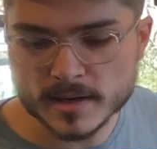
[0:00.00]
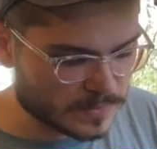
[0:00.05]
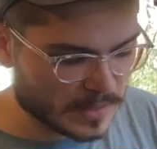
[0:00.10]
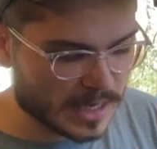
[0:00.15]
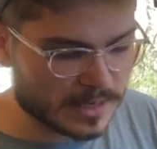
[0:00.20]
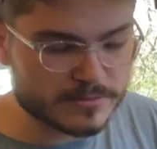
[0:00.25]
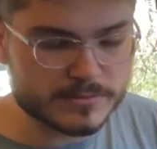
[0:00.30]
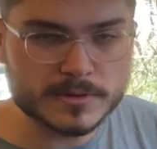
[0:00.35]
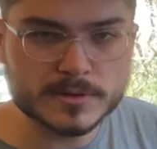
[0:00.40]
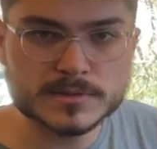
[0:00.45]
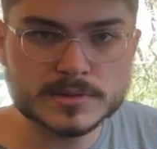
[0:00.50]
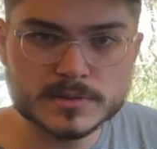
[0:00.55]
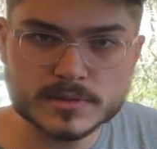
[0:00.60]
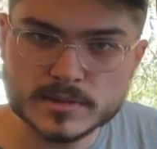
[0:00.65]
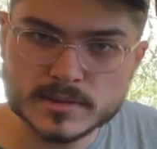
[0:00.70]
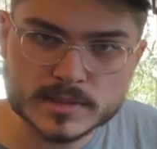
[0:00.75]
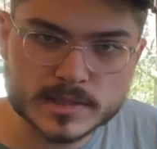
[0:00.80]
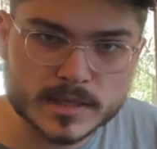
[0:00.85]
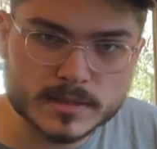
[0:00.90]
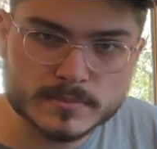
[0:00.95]
Headphones are
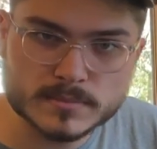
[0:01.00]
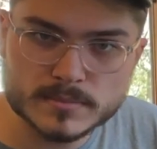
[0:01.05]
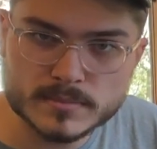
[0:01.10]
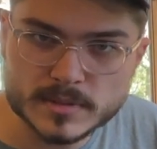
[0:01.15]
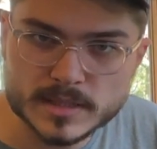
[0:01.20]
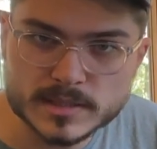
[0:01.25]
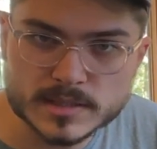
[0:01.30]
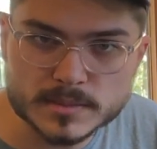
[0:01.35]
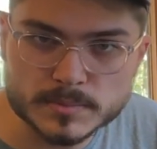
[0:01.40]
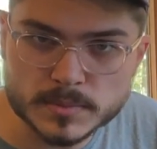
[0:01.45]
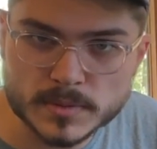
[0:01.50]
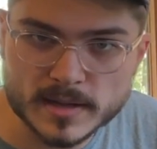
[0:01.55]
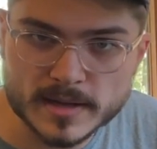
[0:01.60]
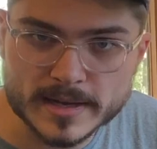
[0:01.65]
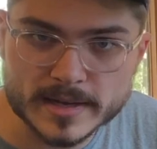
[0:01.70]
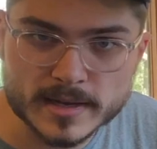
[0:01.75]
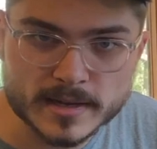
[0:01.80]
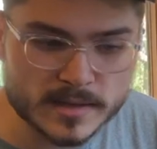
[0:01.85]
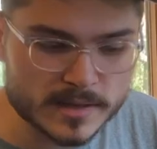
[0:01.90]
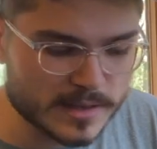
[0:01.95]
going to come into
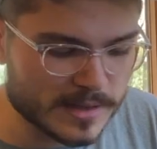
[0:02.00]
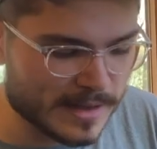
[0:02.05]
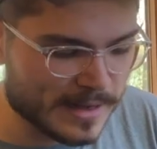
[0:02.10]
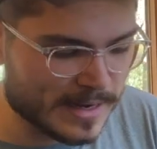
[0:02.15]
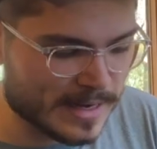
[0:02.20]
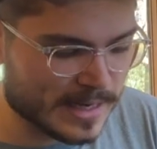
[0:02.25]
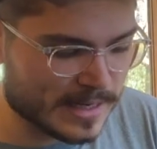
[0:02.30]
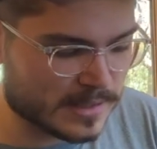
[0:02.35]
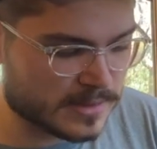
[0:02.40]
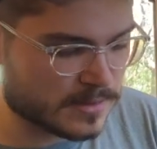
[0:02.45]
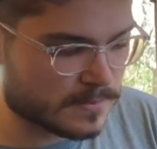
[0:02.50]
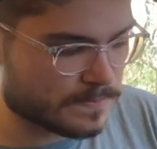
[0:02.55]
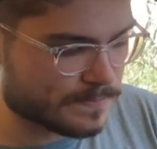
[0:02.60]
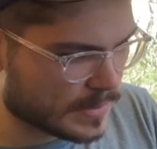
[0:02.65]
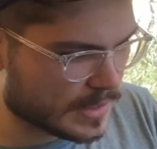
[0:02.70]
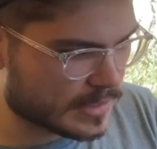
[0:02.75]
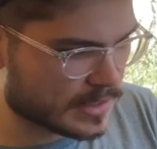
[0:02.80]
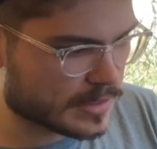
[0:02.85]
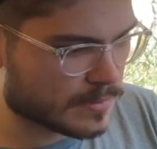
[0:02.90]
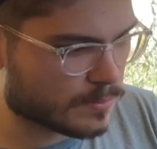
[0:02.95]
play, and
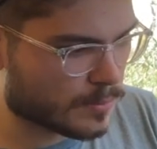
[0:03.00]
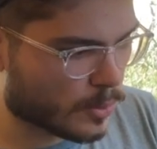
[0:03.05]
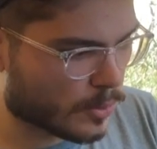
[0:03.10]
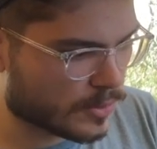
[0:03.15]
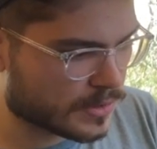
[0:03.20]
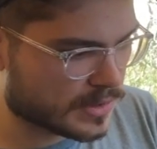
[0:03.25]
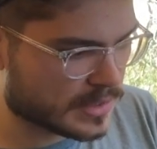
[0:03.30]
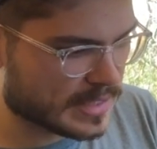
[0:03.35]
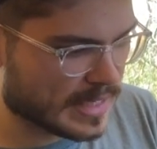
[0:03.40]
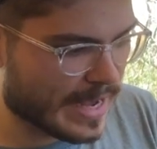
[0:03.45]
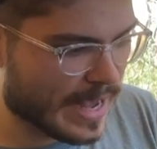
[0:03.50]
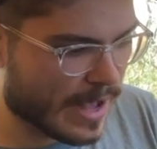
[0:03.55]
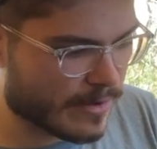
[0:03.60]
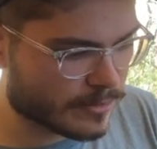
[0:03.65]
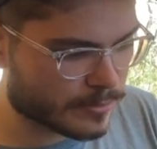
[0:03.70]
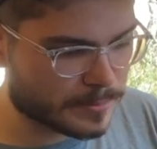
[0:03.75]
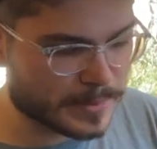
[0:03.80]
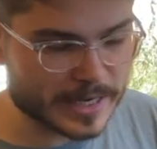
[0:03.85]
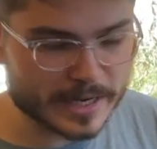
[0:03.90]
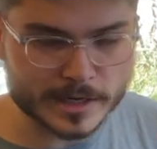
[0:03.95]
it's important to have a
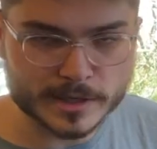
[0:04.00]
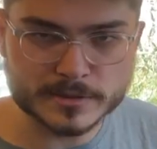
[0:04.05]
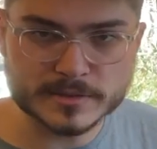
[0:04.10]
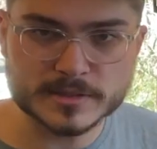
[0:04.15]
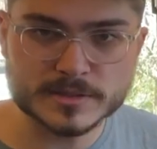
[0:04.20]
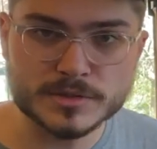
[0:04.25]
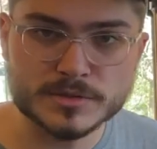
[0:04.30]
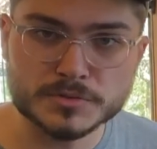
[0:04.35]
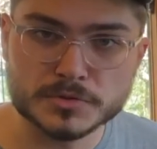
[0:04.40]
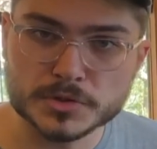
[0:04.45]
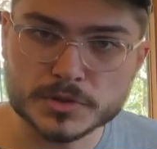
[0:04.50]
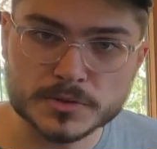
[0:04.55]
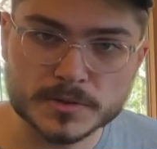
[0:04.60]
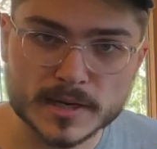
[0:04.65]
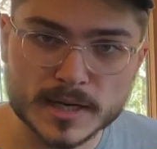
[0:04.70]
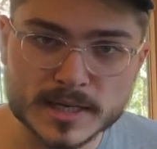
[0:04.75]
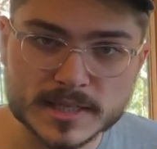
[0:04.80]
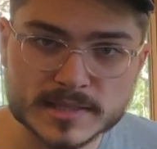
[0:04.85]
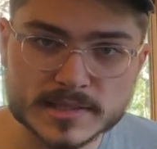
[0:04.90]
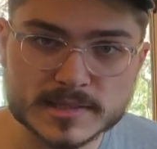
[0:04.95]
pair that you
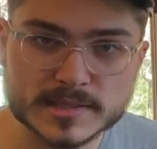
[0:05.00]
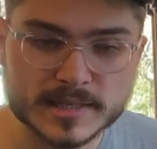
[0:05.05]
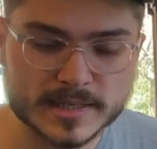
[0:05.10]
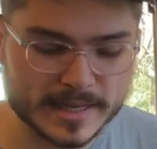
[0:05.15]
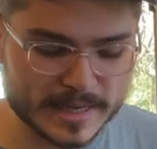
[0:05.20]
trust.